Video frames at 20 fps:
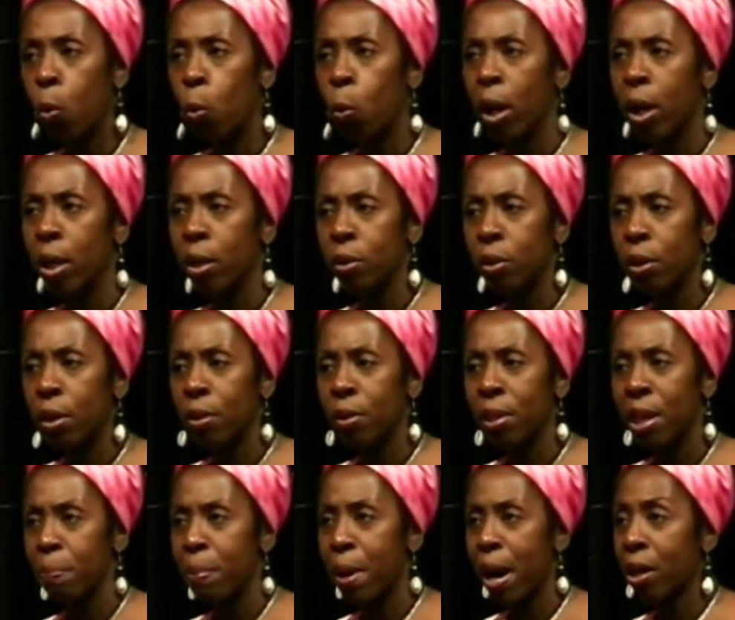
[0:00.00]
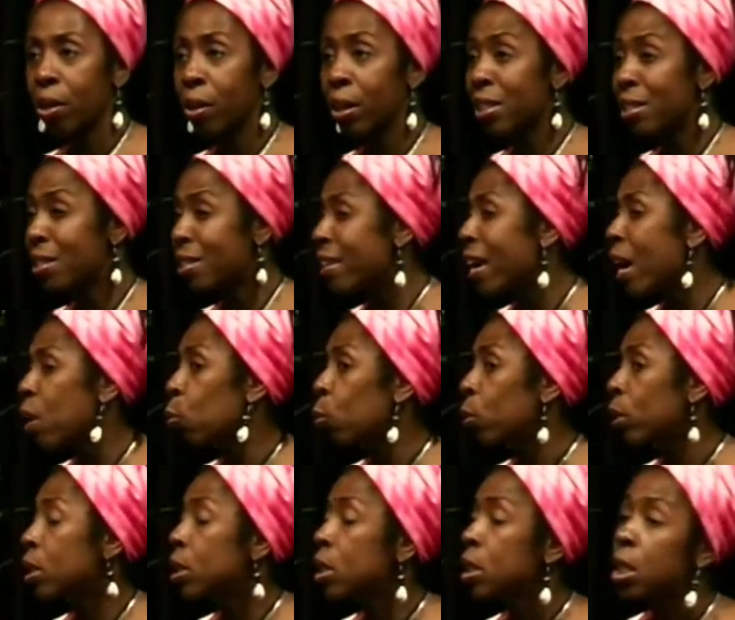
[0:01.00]
When they battle and Set
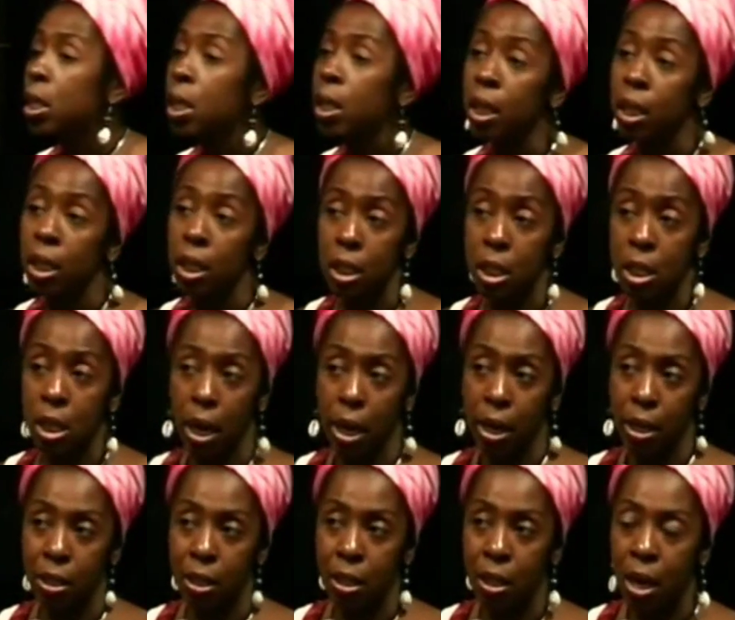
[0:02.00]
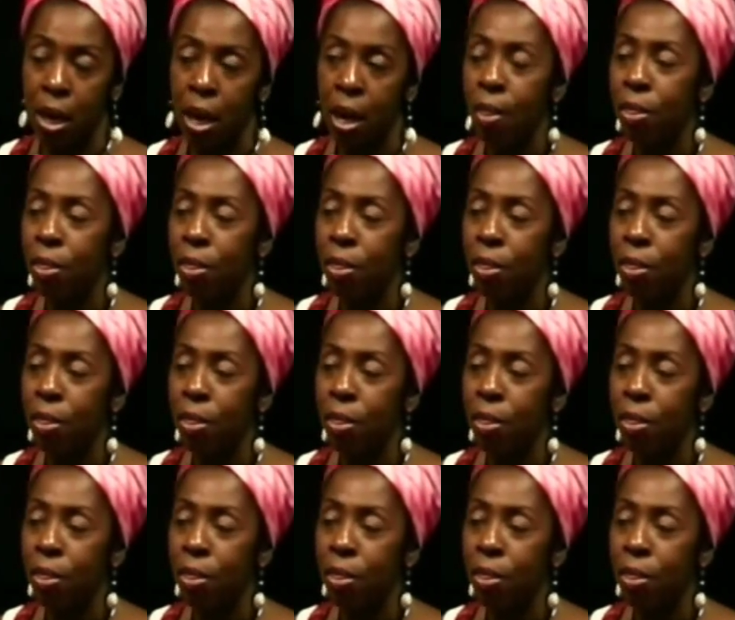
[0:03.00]
wins, it is night.